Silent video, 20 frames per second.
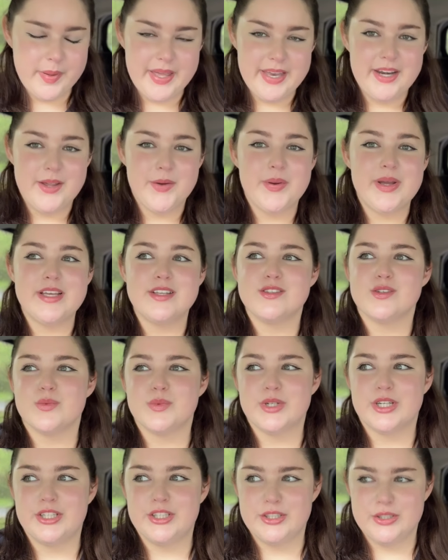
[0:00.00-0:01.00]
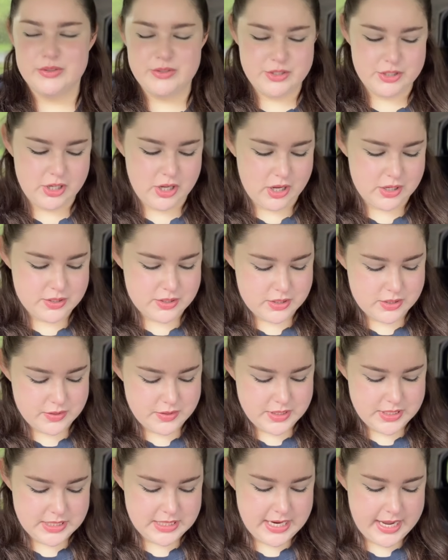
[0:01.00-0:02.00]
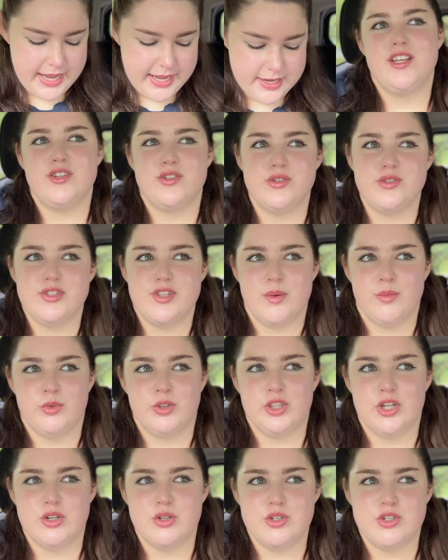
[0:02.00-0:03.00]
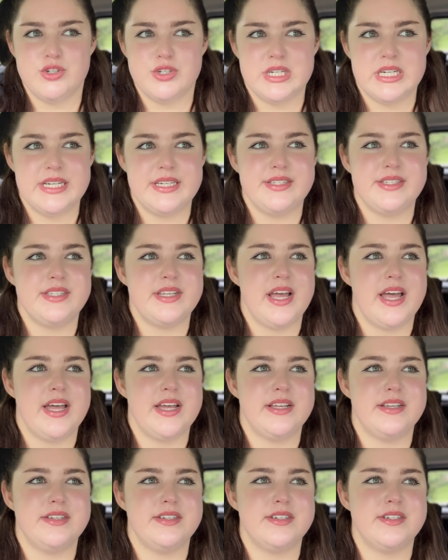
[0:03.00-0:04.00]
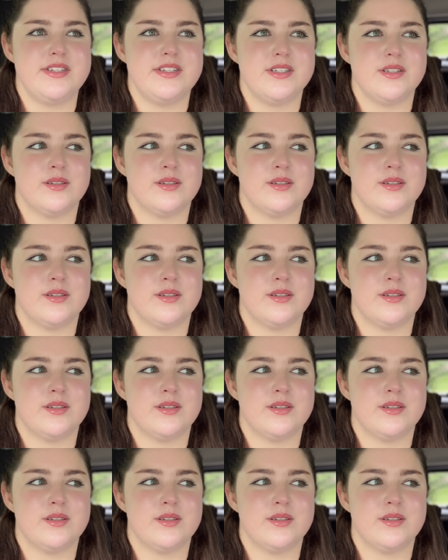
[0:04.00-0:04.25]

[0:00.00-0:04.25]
anyways, we're gonna go to Costco today, do some groceries, and